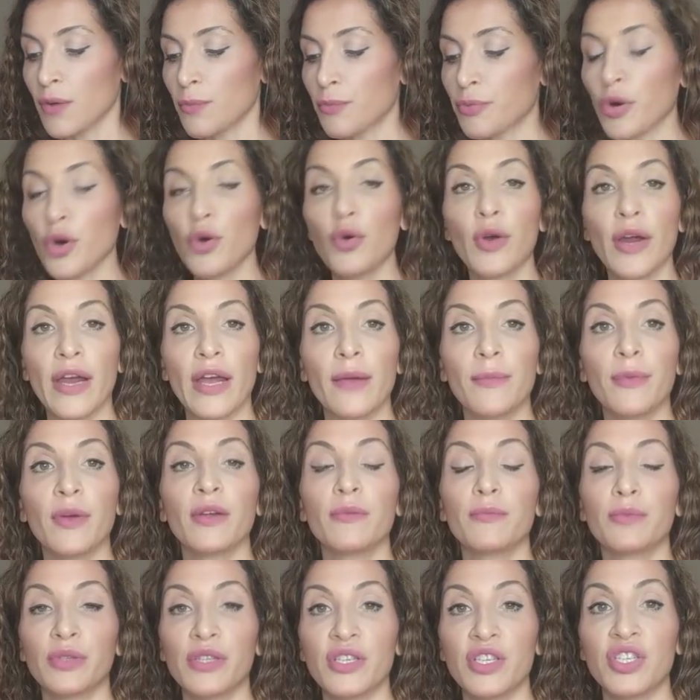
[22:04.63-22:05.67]
program
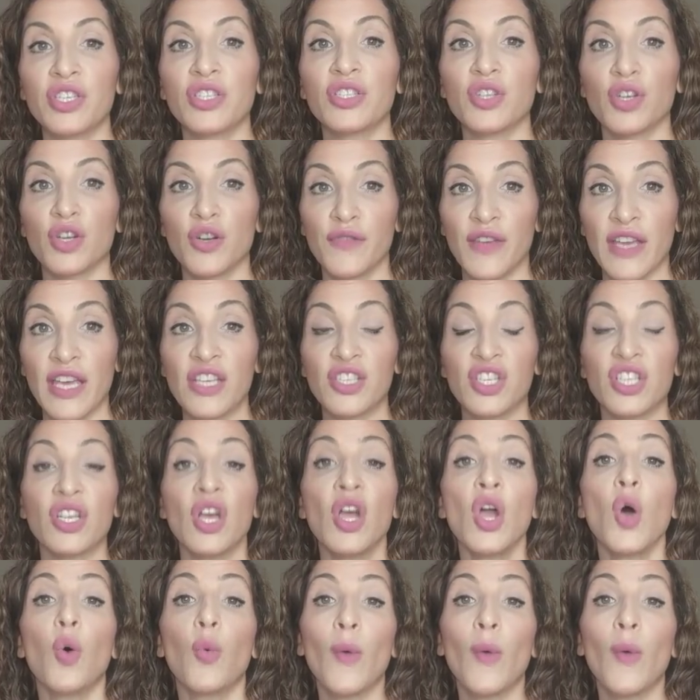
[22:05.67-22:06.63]
completion certifications.